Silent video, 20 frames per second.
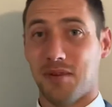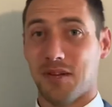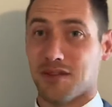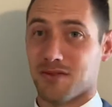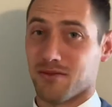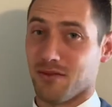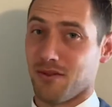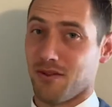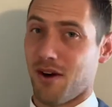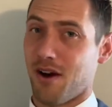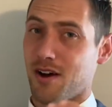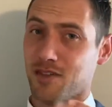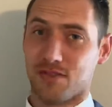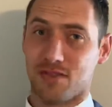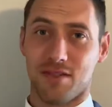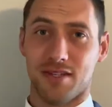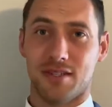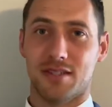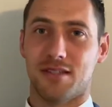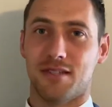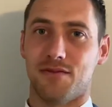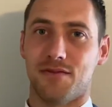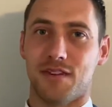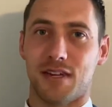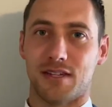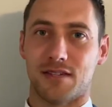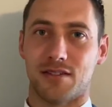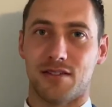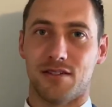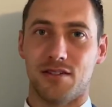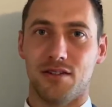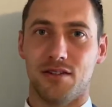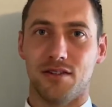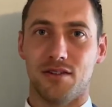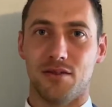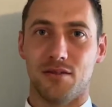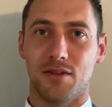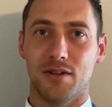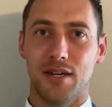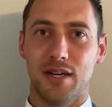laundry list of things to
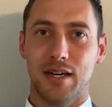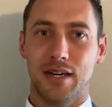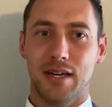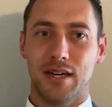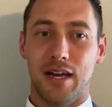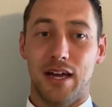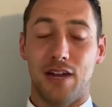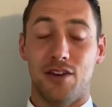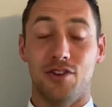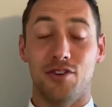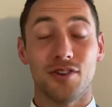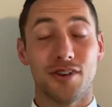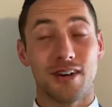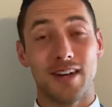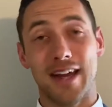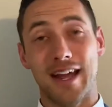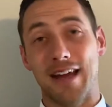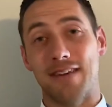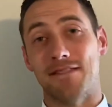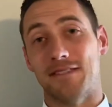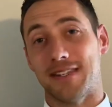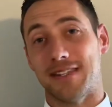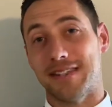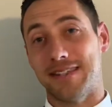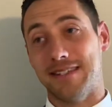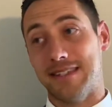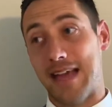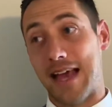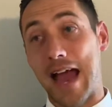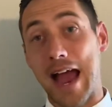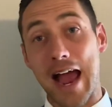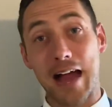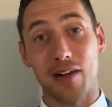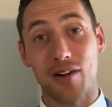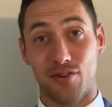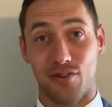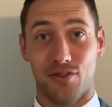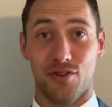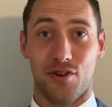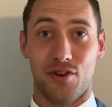do, and you're going to have to
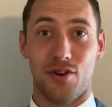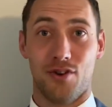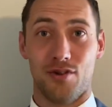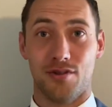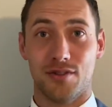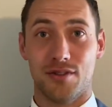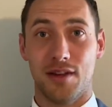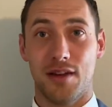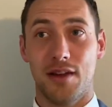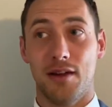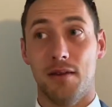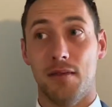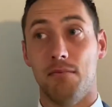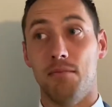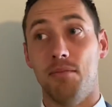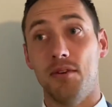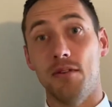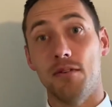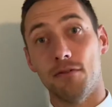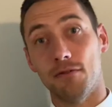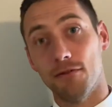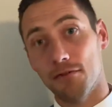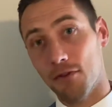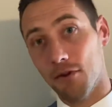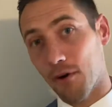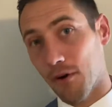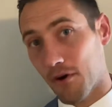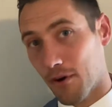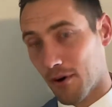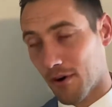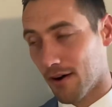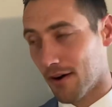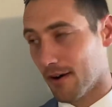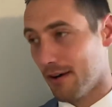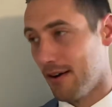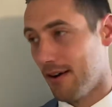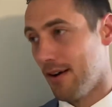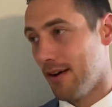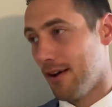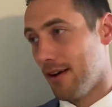tackle those
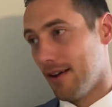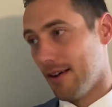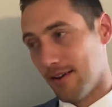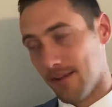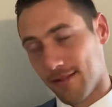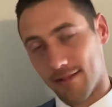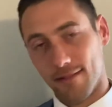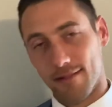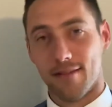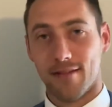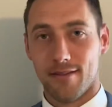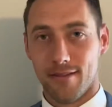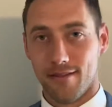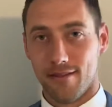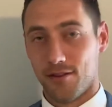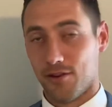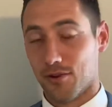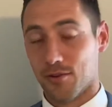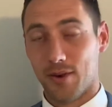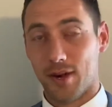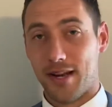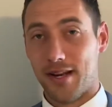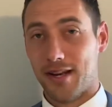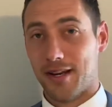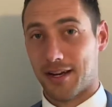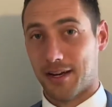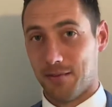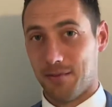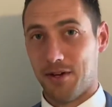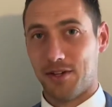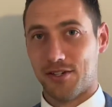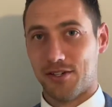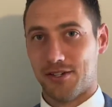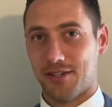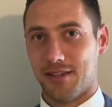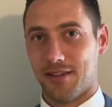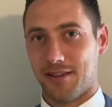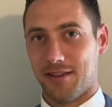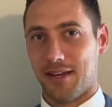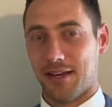before you're ready to commission
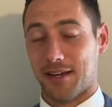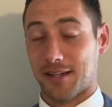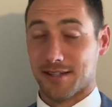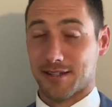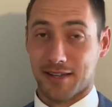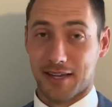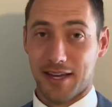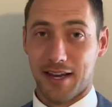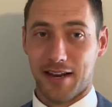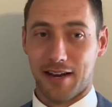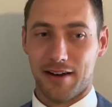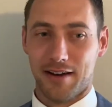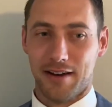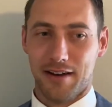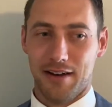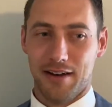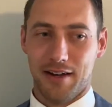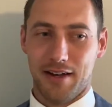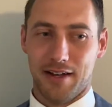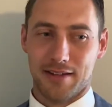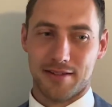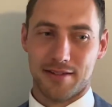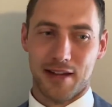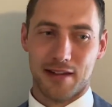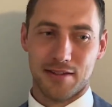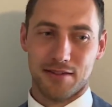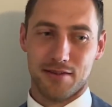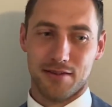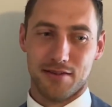the thing. Because again, it's not